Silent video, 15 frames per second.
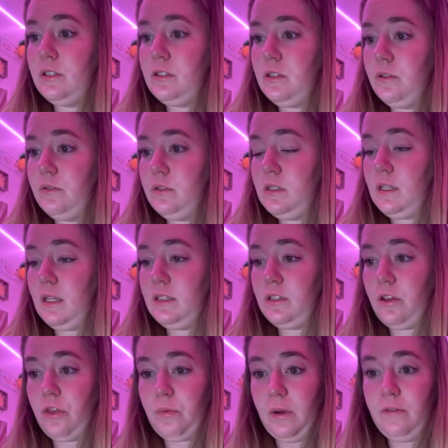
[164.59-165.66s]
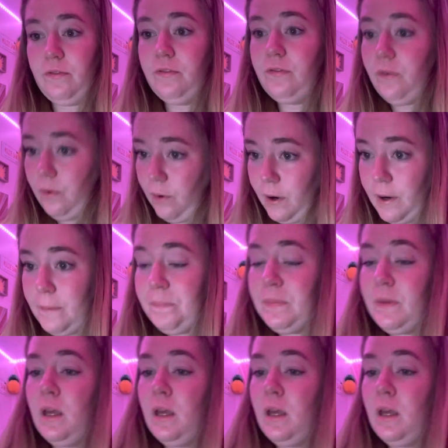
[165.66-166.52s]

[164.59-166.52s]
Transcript: shows stanza 3 and 4.